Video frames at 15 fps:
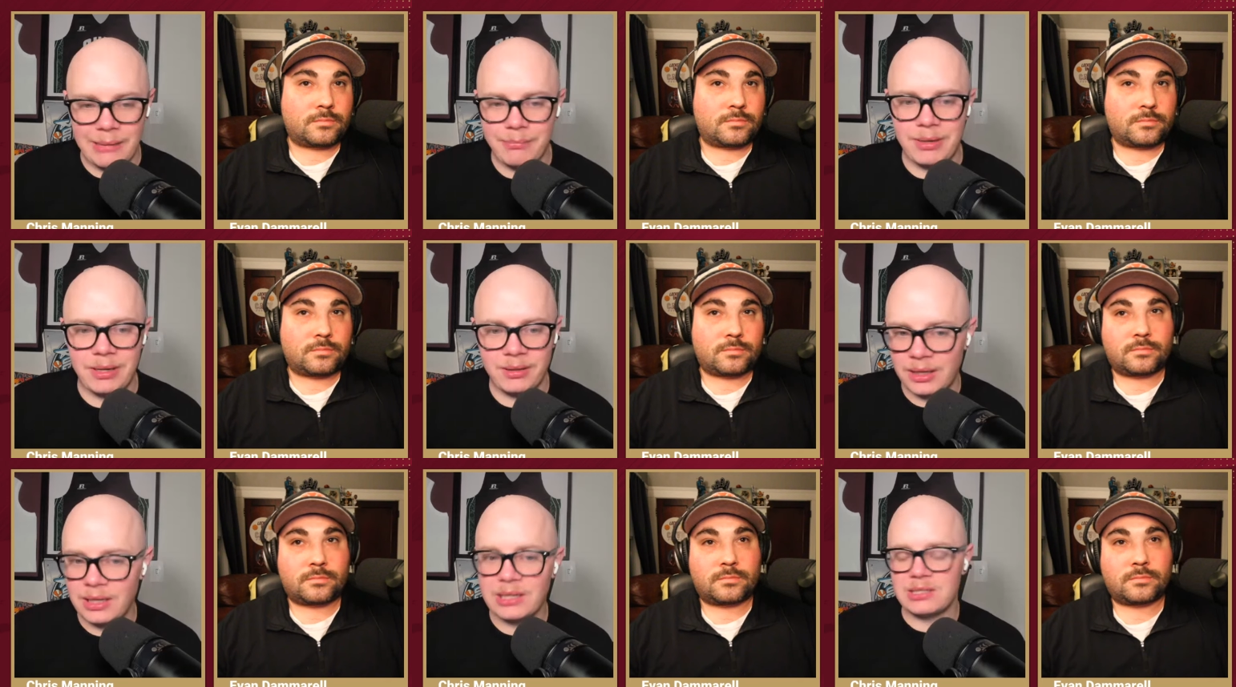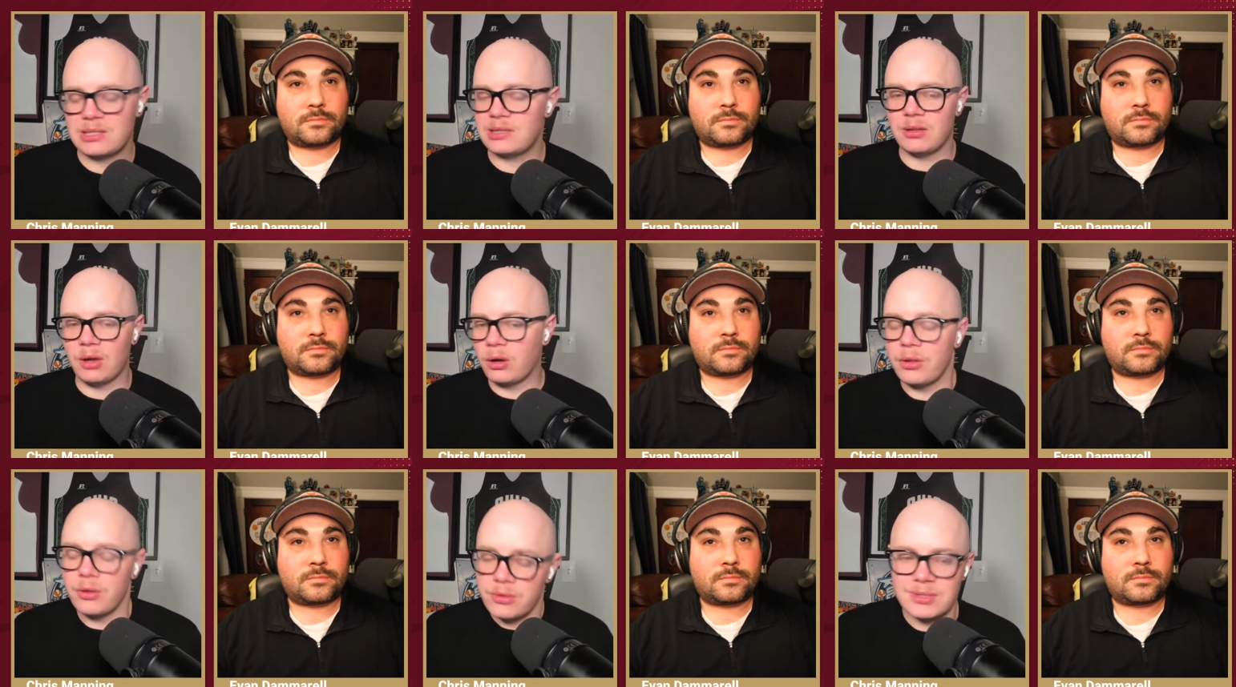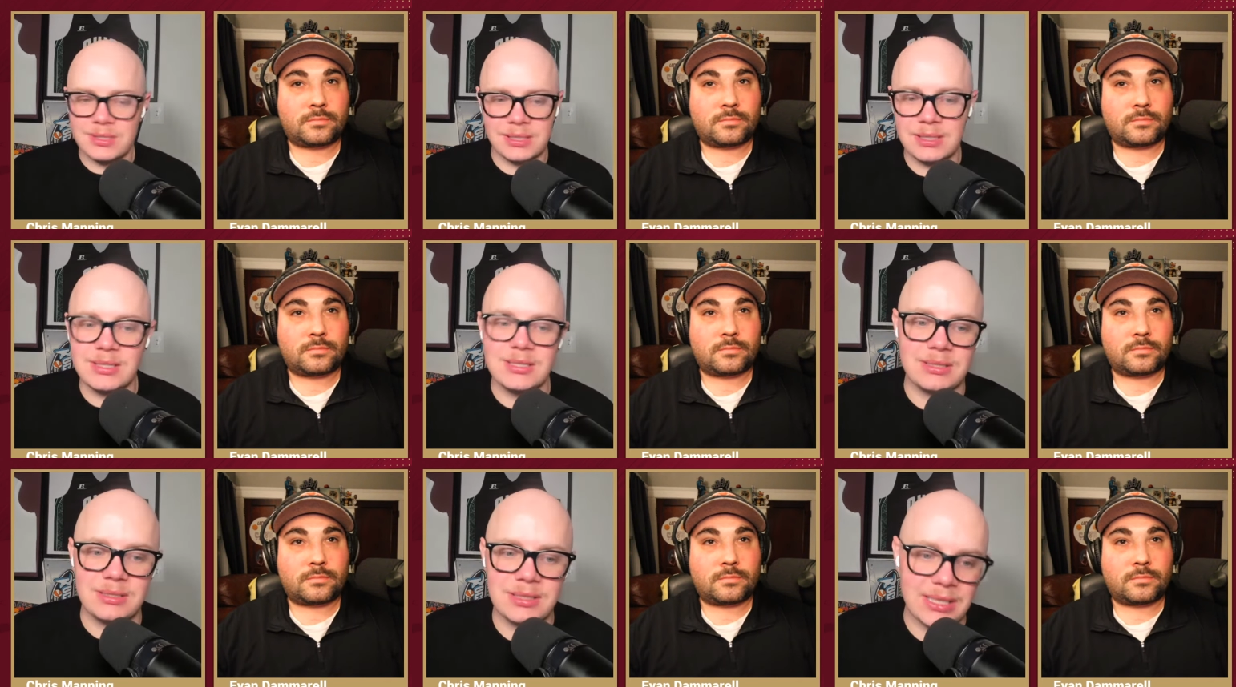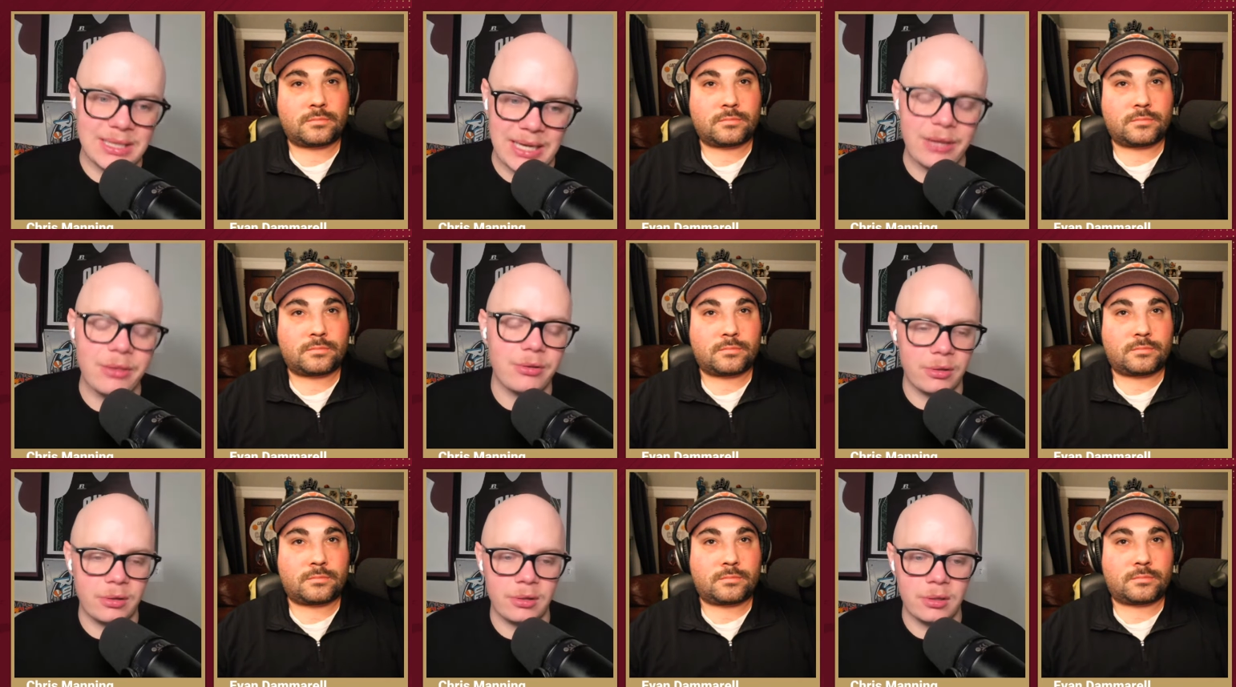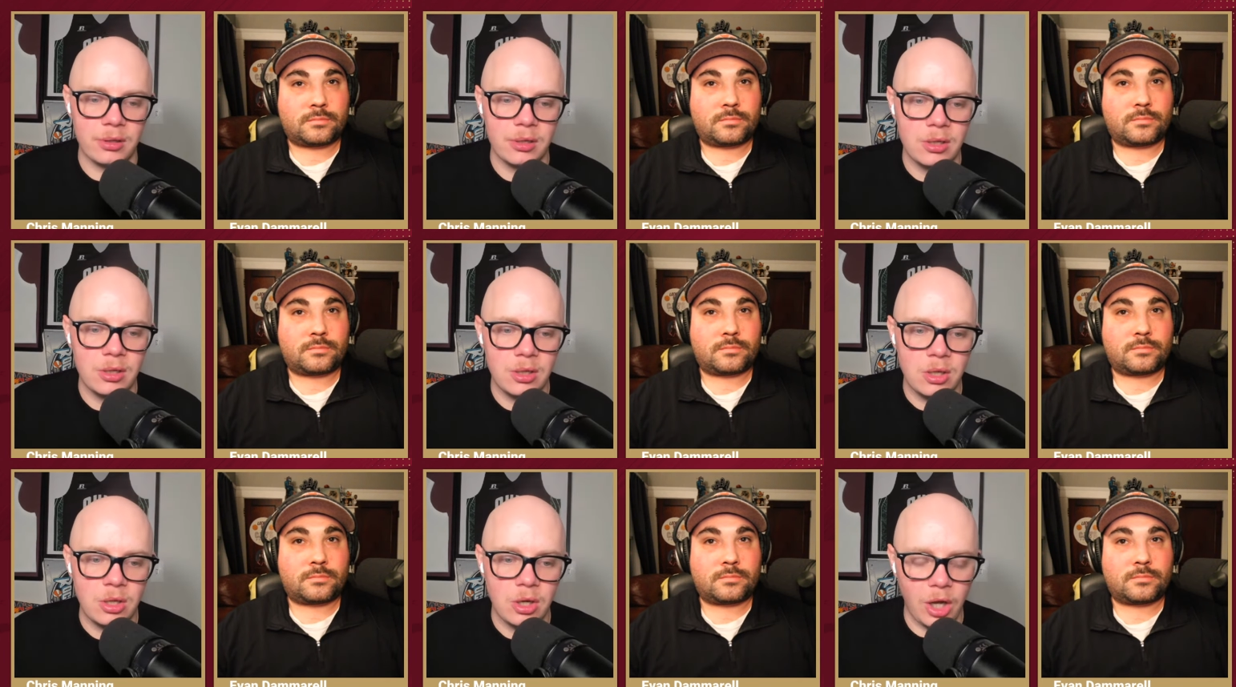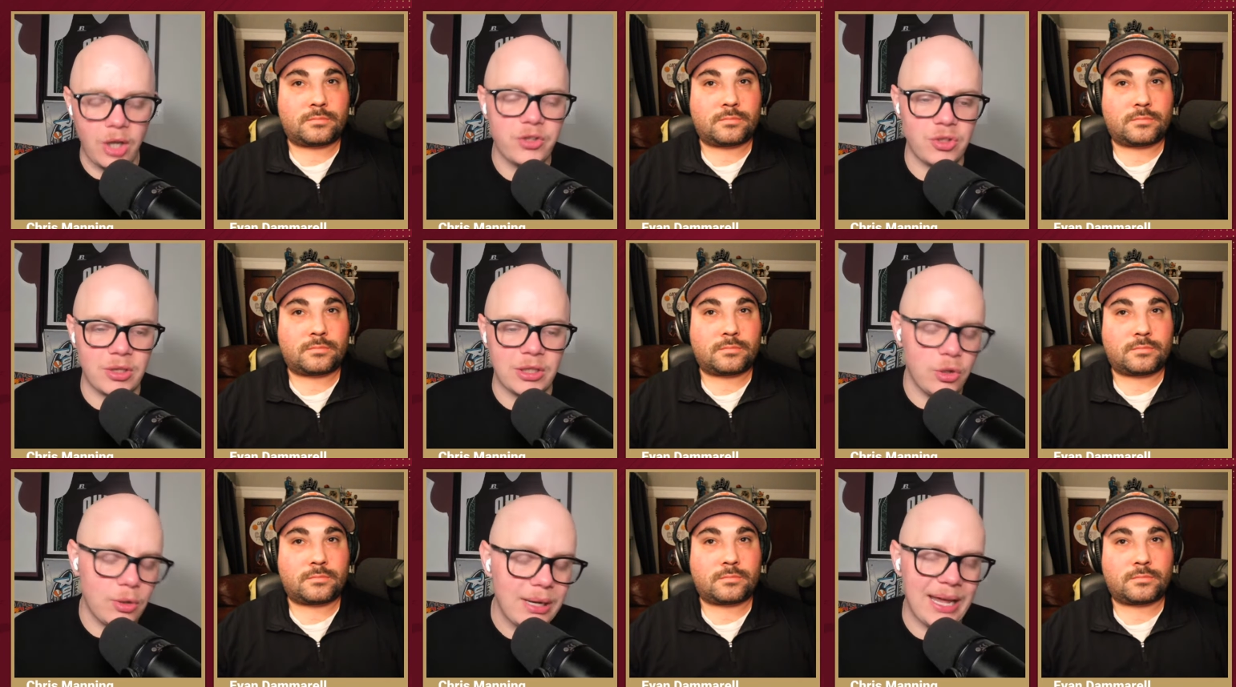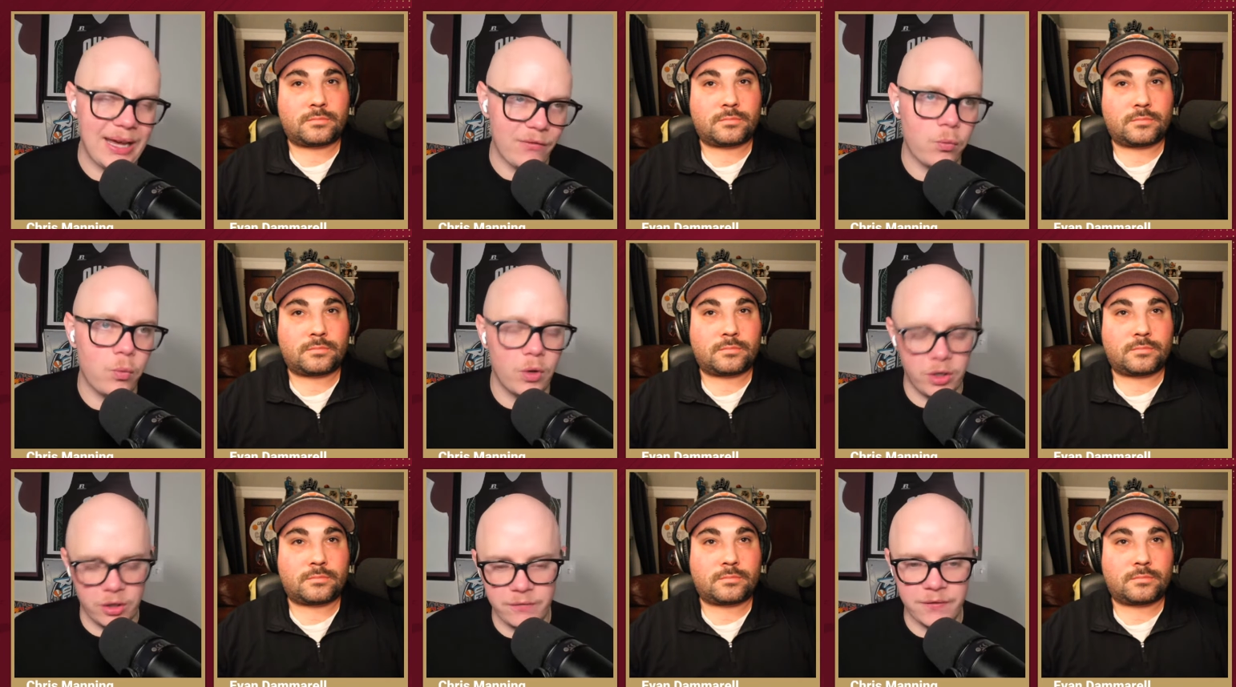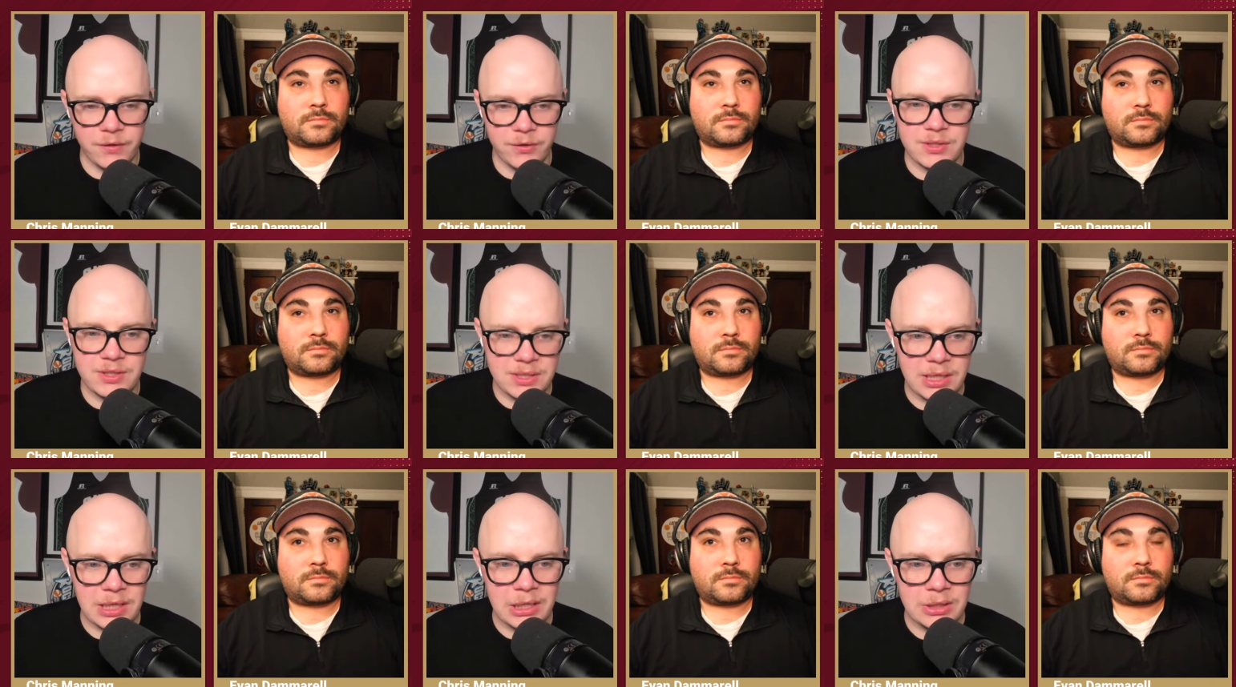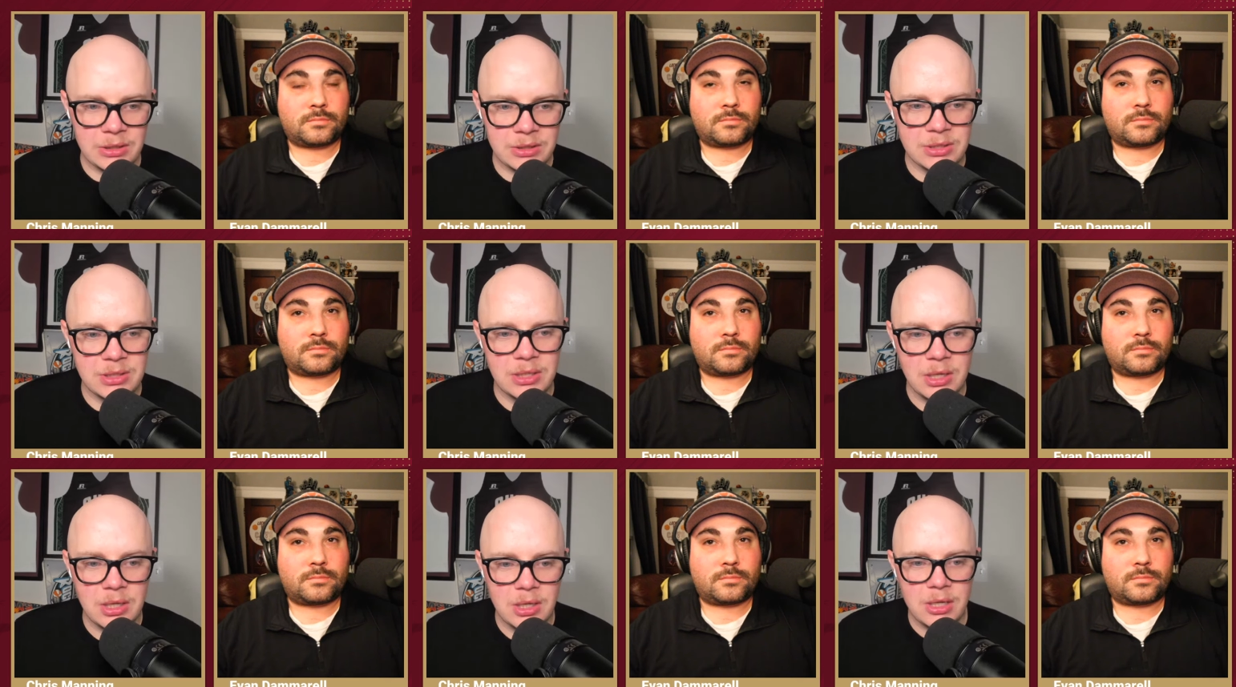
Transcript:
Speaker 1: happen. I think it's all those things together cost you. Like, you can have one of those things